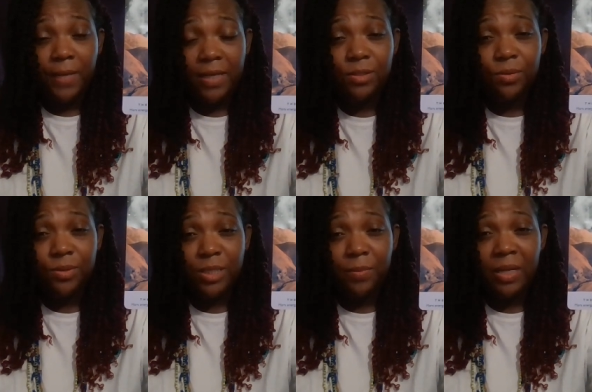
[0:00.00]
I told
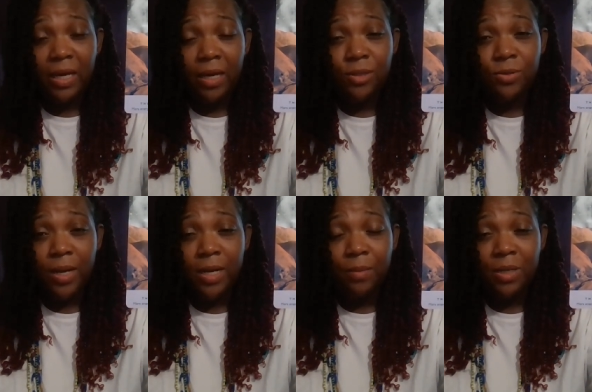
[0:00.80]
you I'm the angel
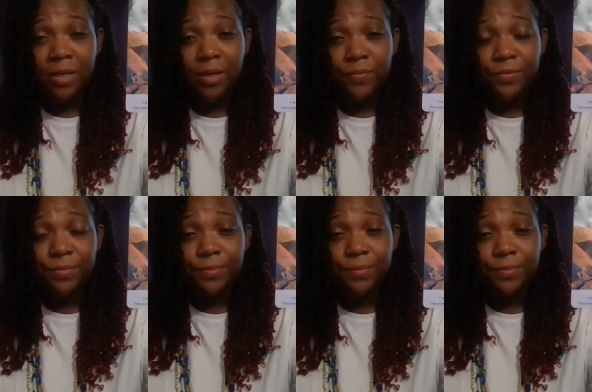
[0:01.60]
and I'm the devil.